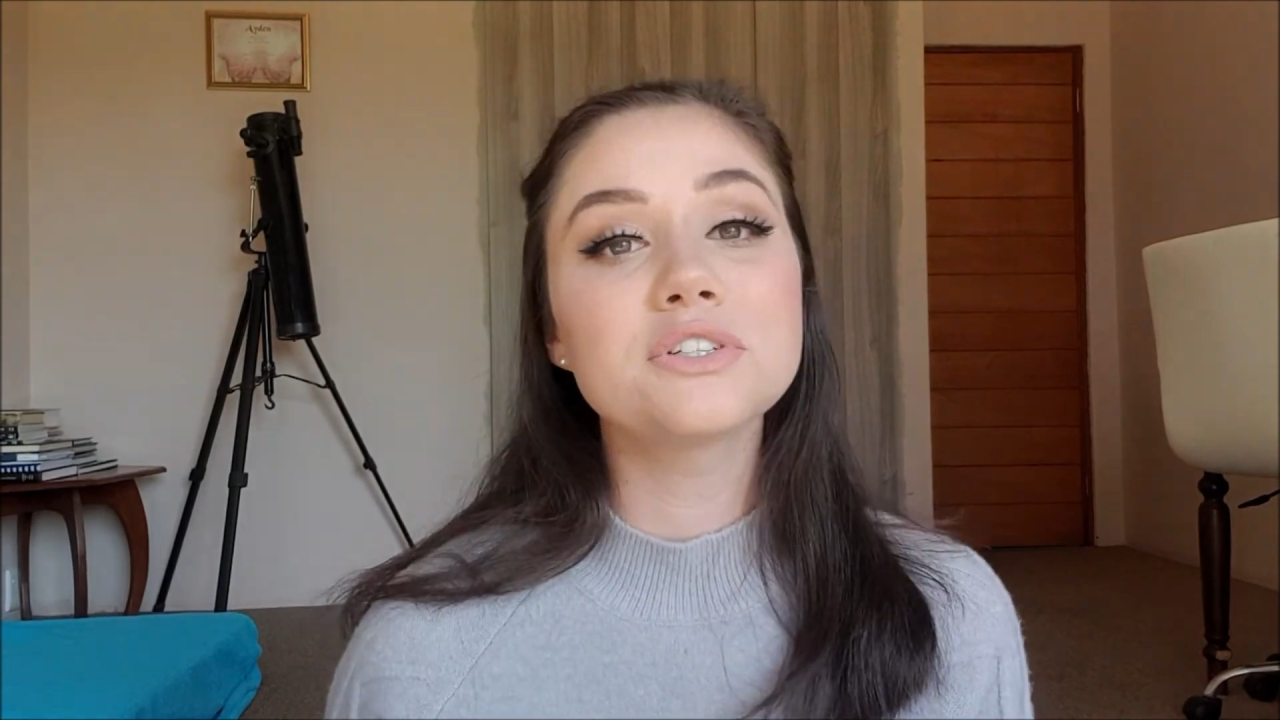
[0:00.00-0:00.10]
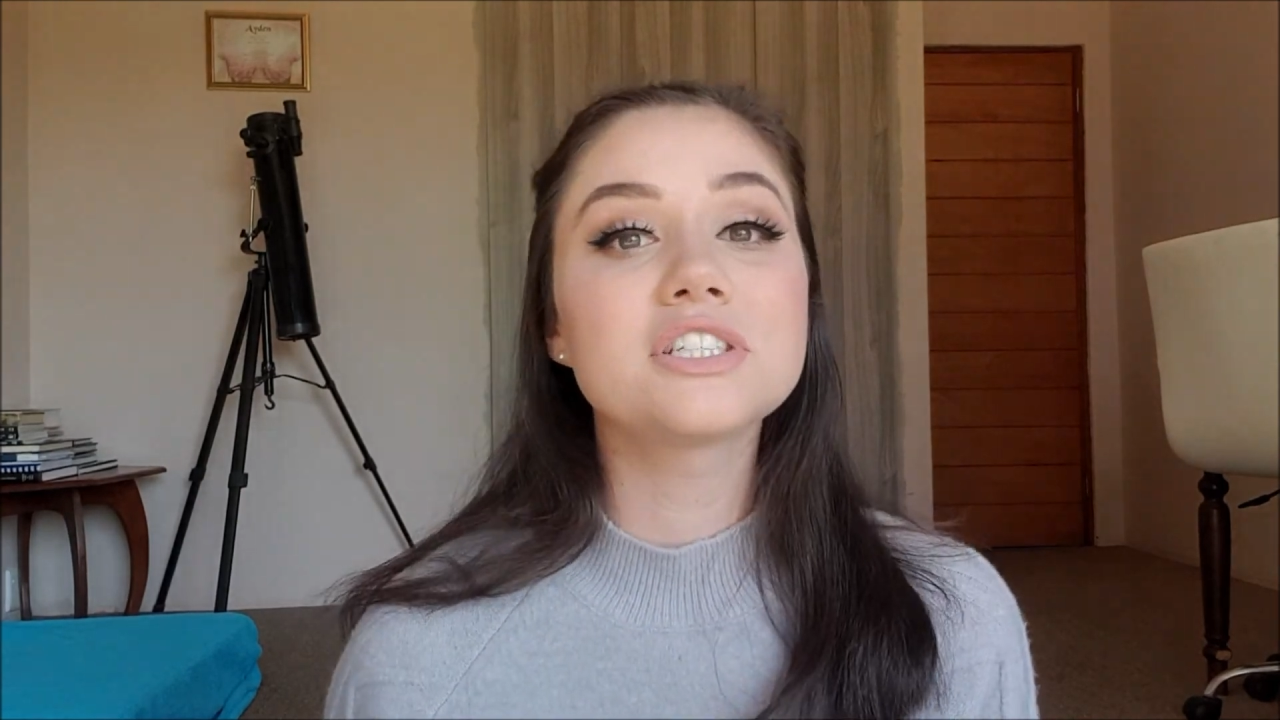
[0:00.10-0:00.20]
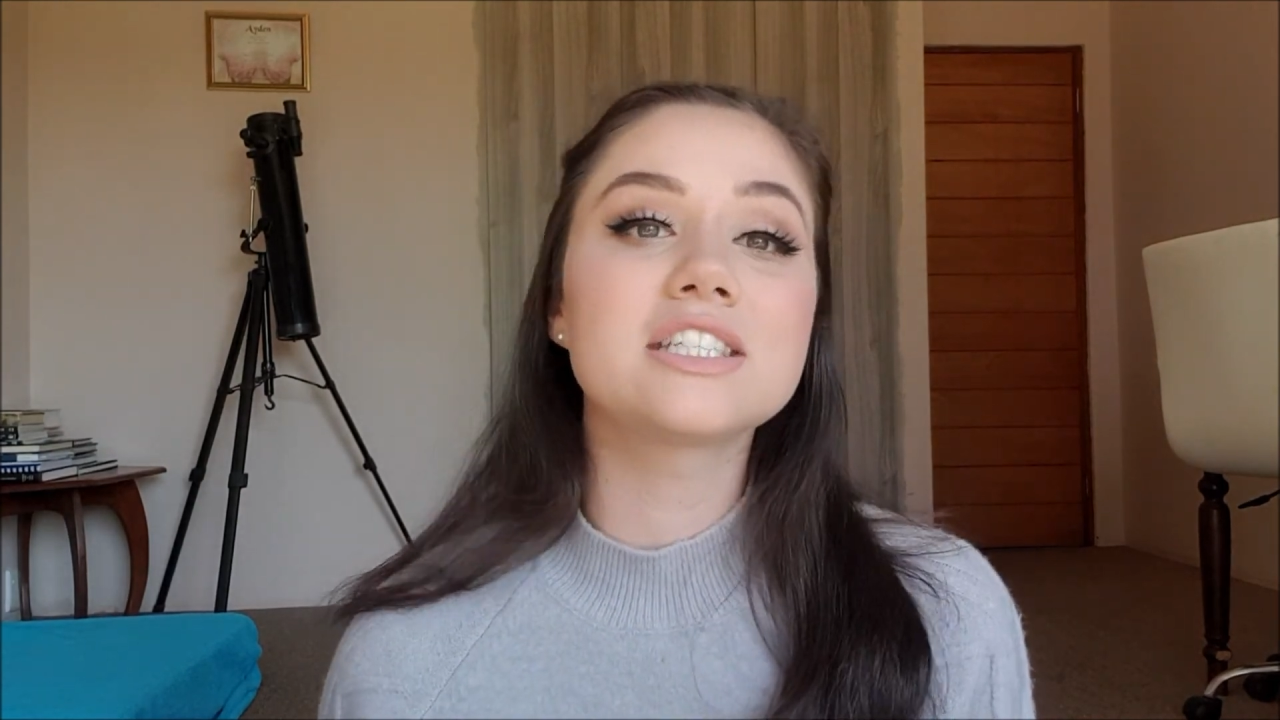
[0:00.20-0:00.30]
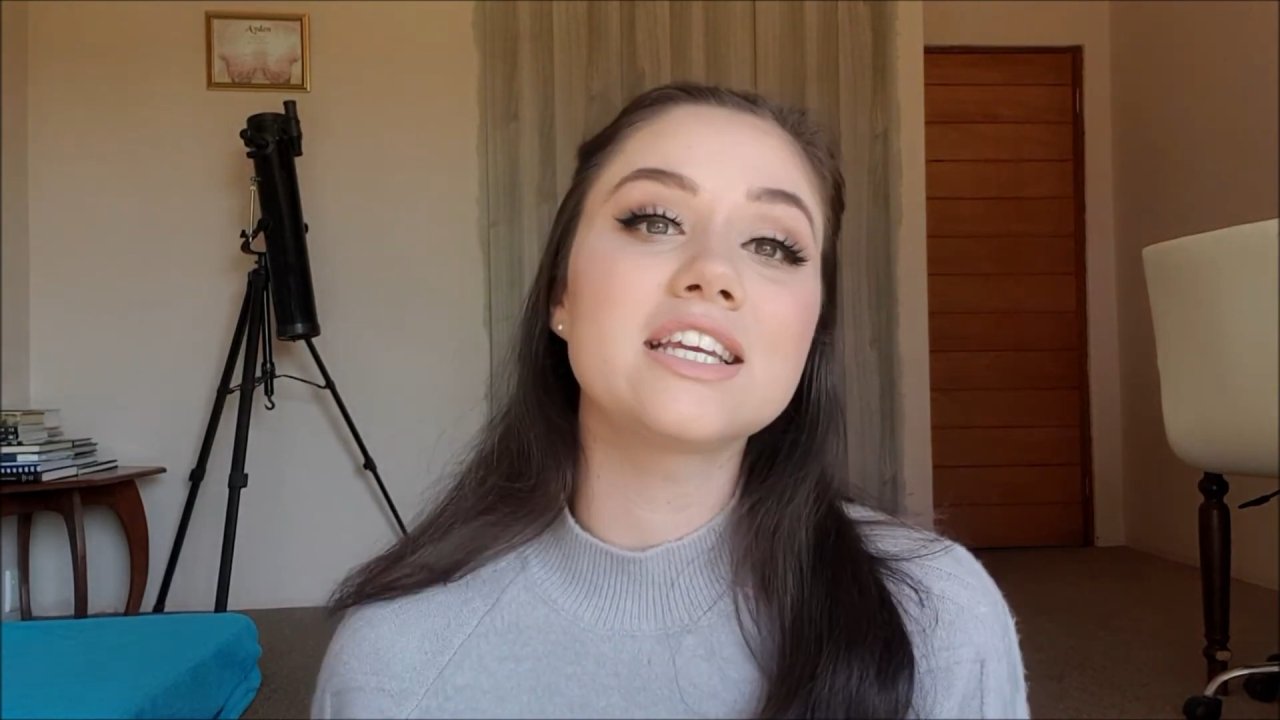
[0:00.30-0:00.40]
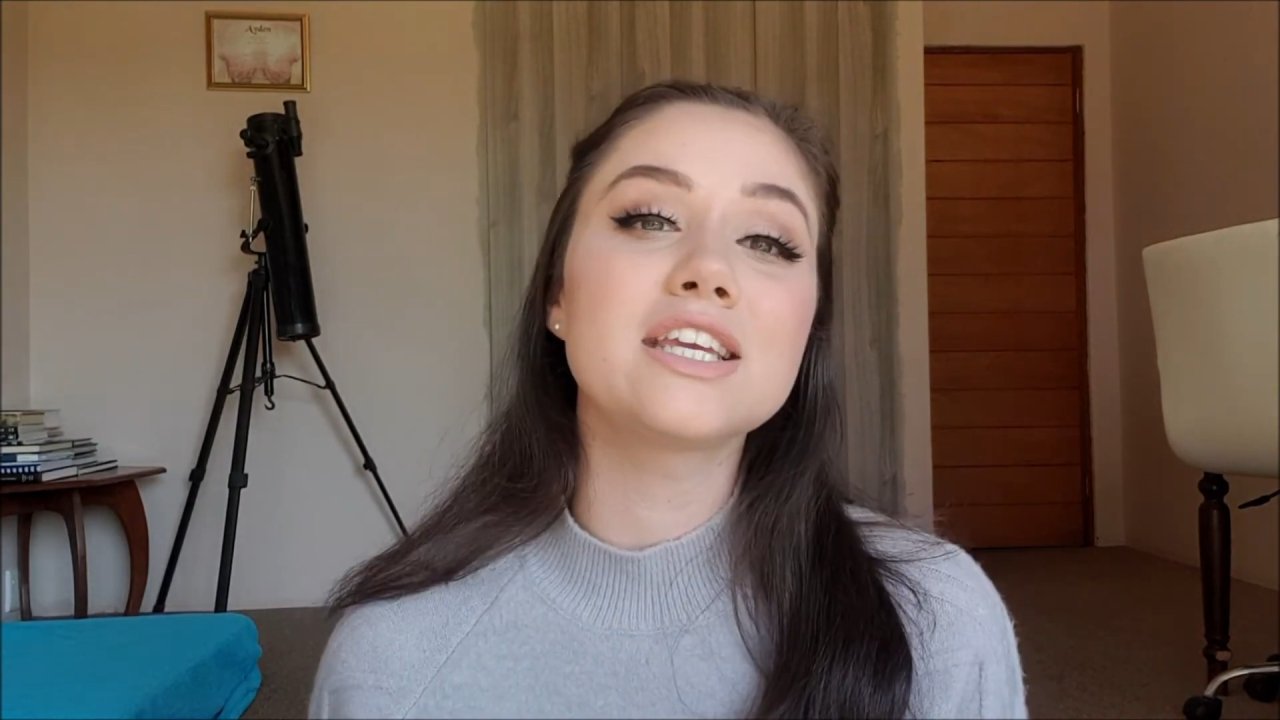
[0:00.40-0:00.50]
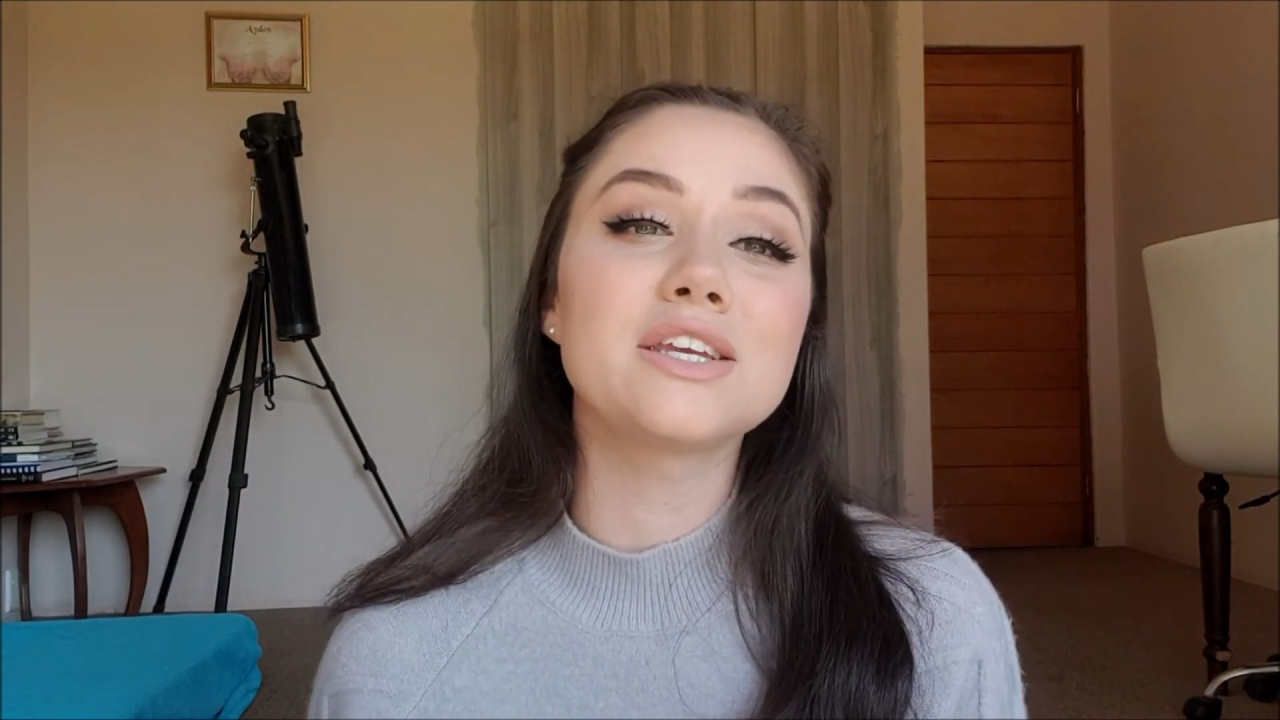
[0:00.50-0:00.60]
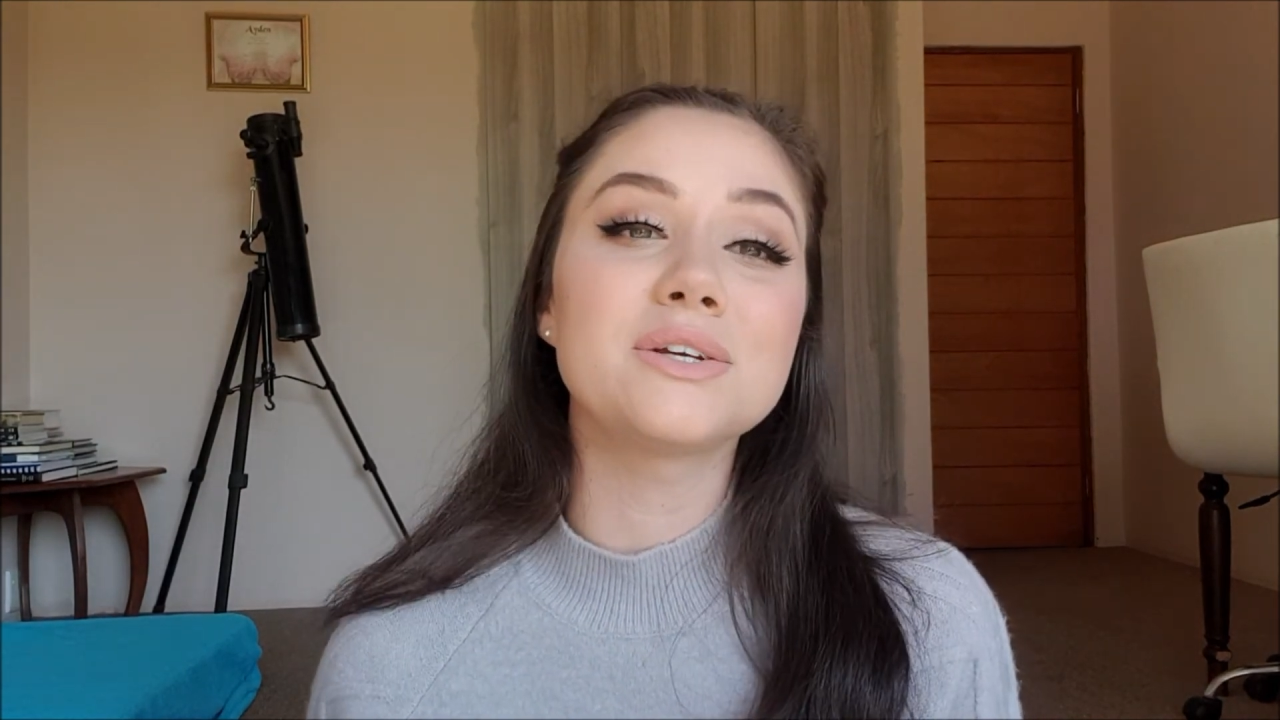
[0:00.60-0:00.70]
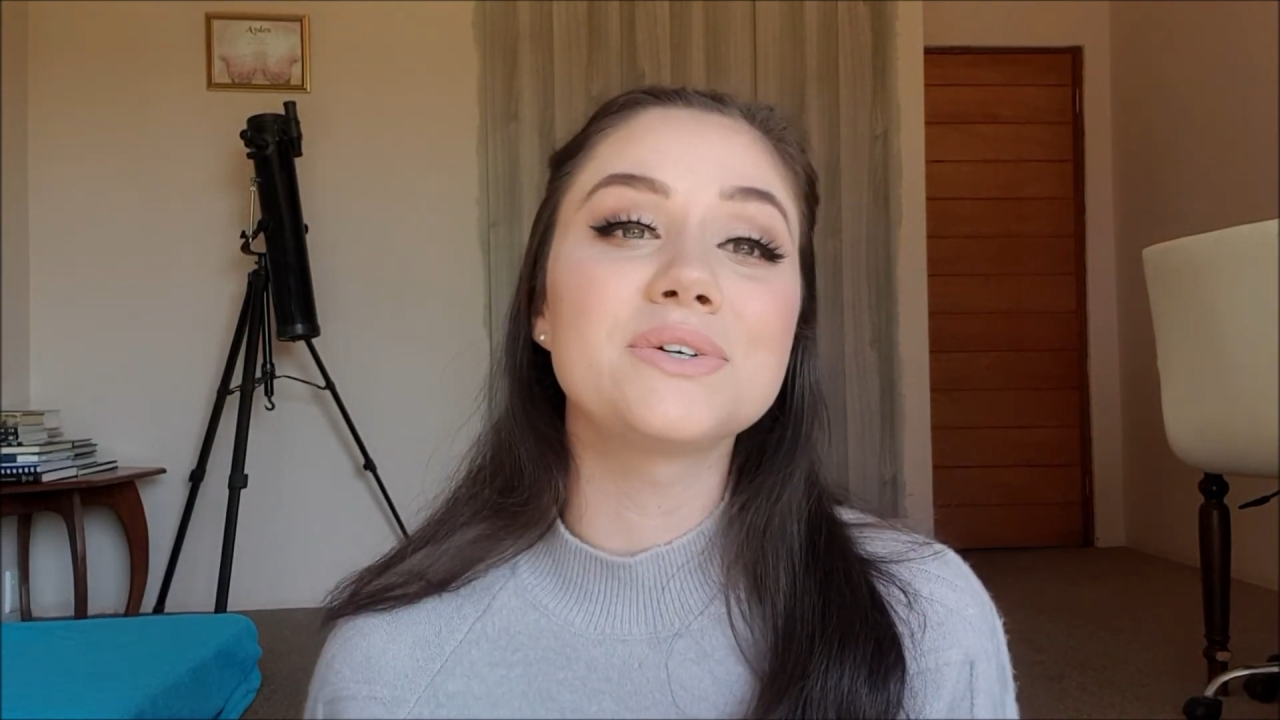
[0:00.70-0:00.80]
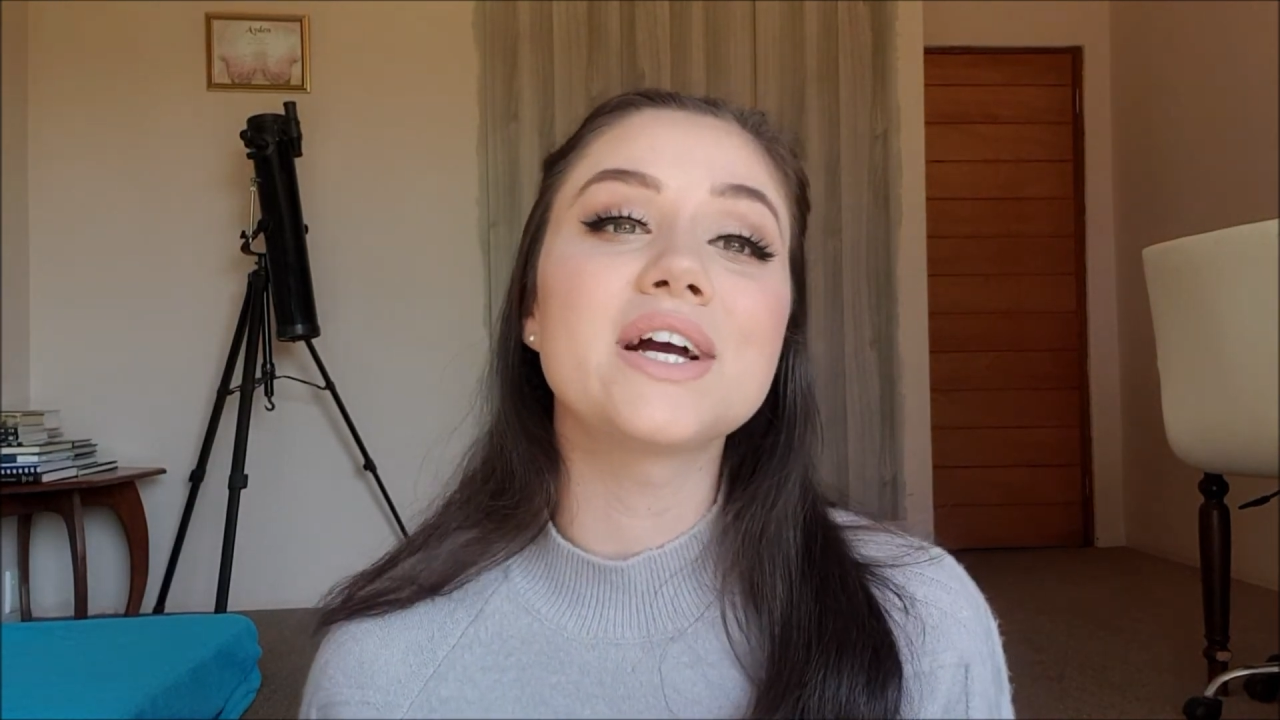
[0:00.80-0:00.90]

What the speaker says: to seeing you